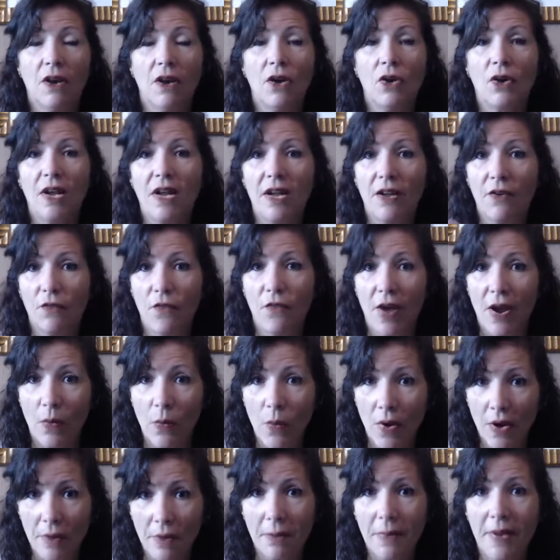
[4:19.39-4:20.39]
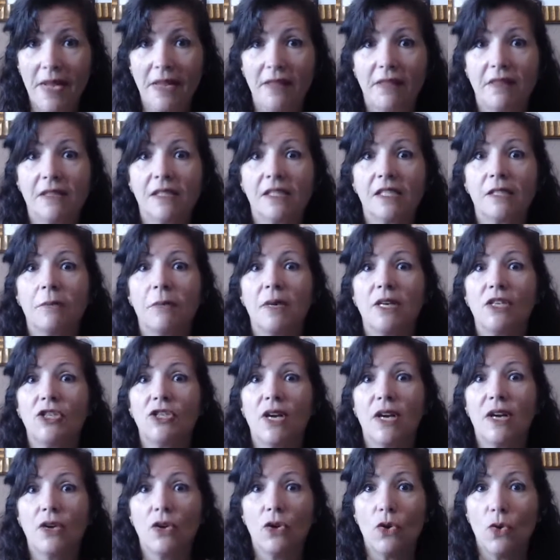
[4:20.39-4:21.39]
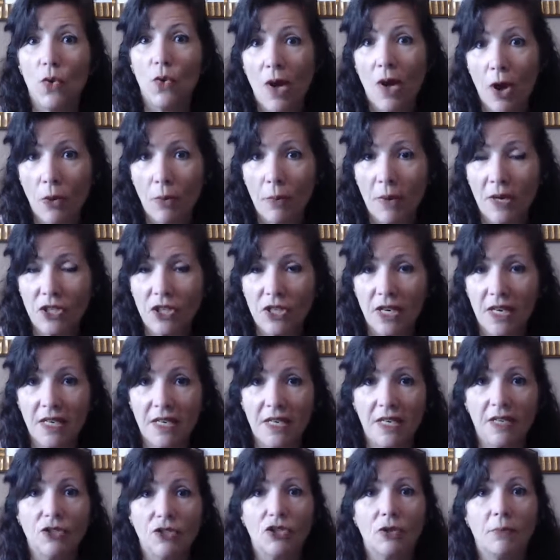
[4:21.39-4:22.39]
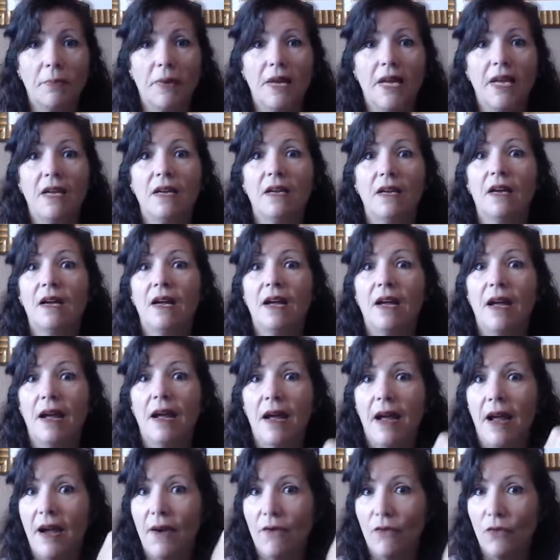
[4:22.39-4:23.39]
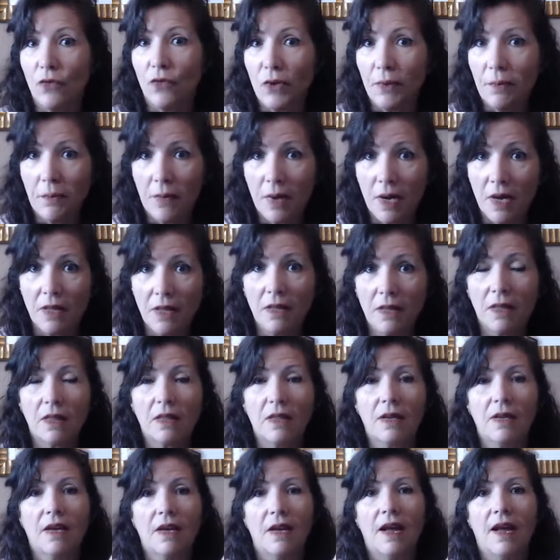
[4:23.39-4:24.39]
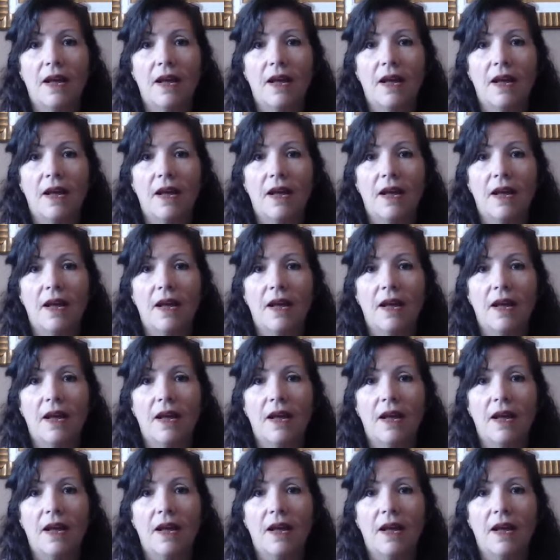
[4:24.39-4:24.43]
Okay, if I want to make this much, I know how much I need to make every month,